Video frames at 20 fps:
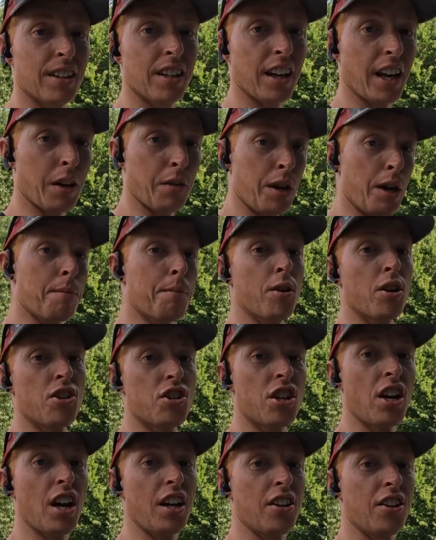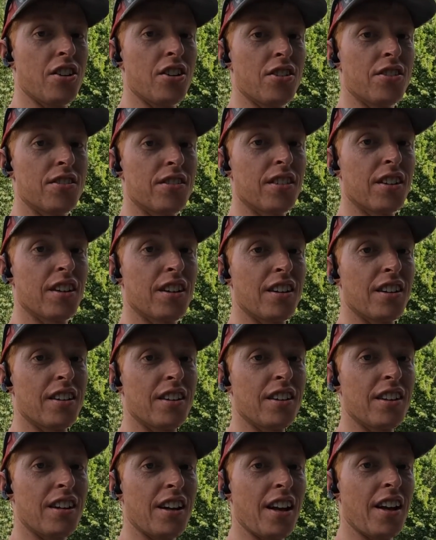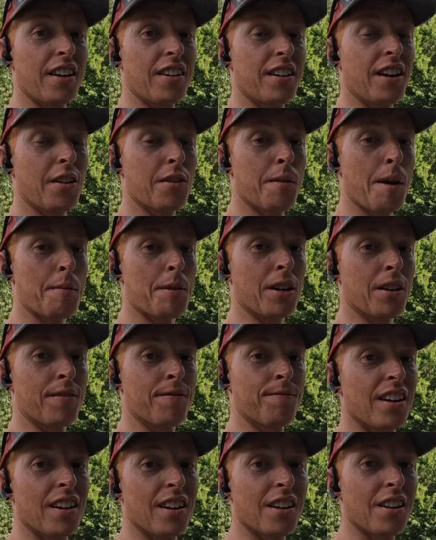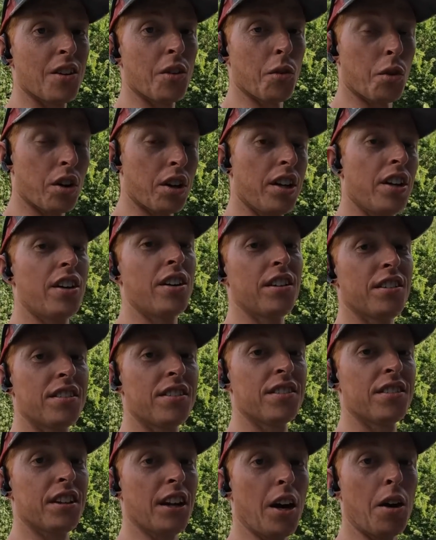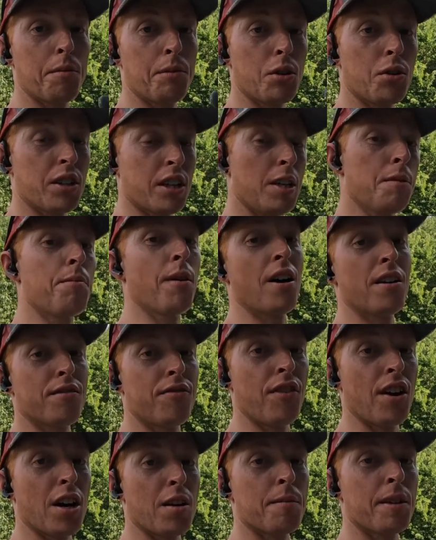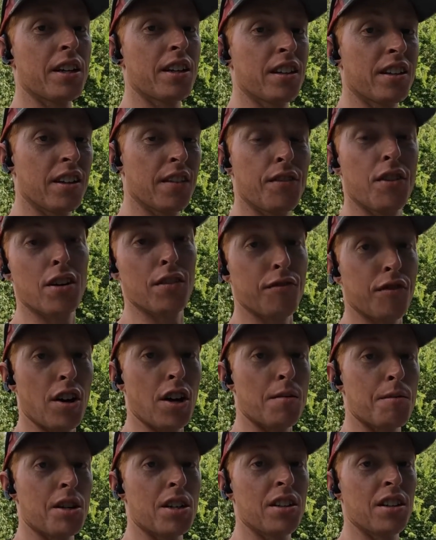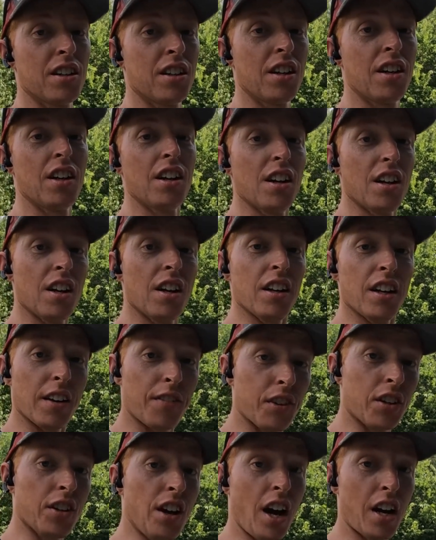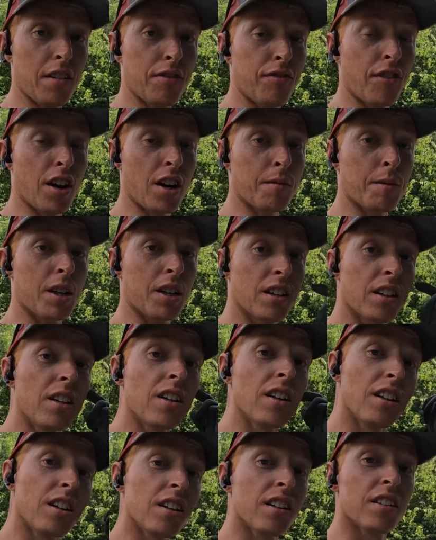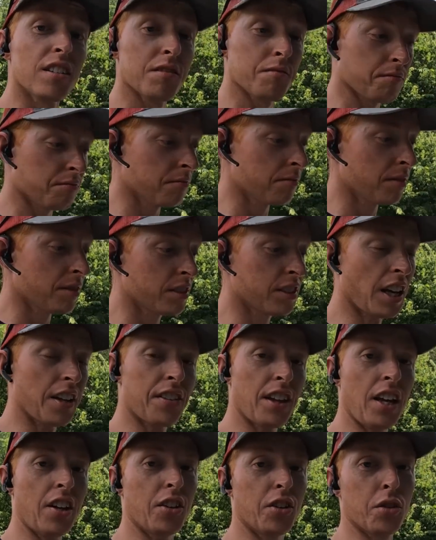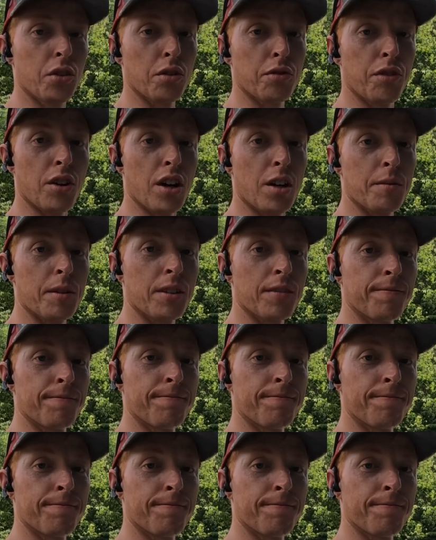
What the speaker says: Hey, we appreciate you. And remember, we're here to help you keep on farming. If you're a farmer, if you're not a farmer, say thank you to a farmer.